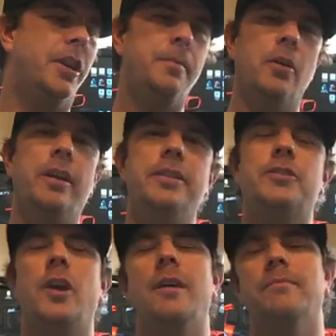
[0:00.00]
check me out on
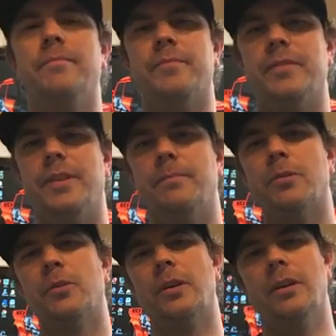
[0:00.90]
Instagram,
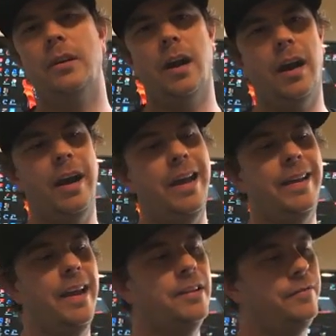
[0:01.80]
Tim Bluer,
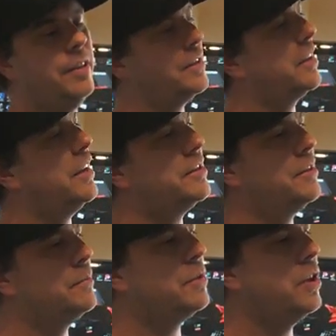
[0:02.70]
AKA SVS
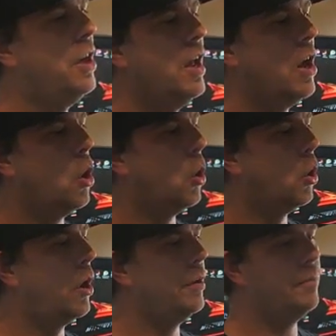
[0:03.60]
Customs,
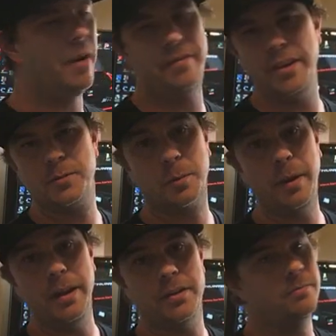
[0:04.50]
or my
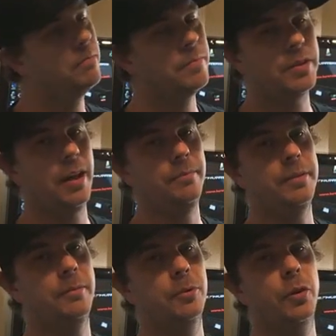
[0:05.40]
Facebook page, same,
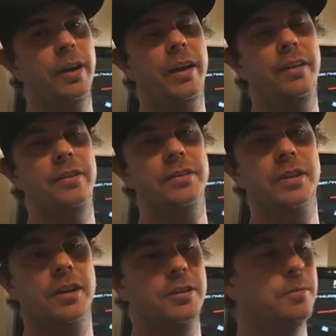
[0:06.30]
Tim Bluer, AKA
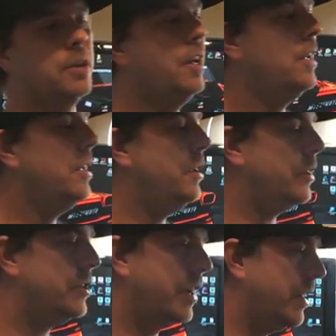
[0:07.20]
VS Customs.
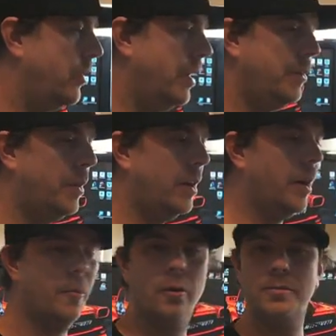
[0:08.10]
You can check it out
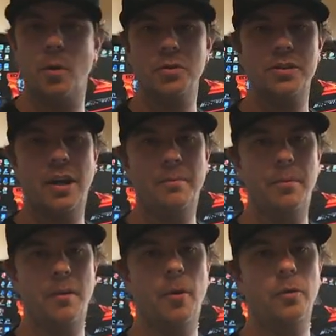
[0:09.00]
anywhere. I'm always posting
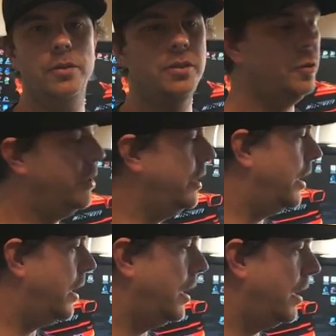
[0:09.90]
up. I'm always
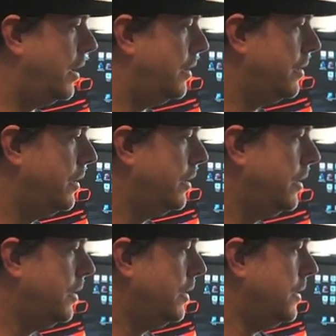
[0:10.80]
doing, not
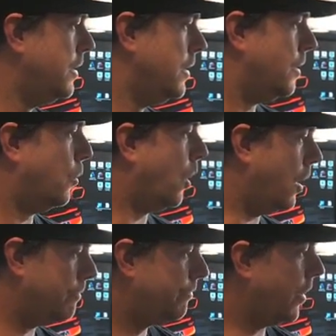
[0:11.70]

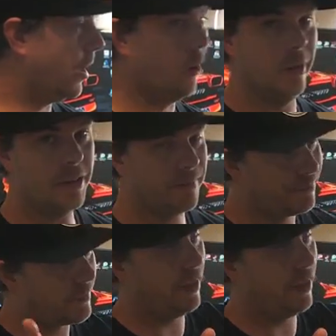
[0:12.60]
always,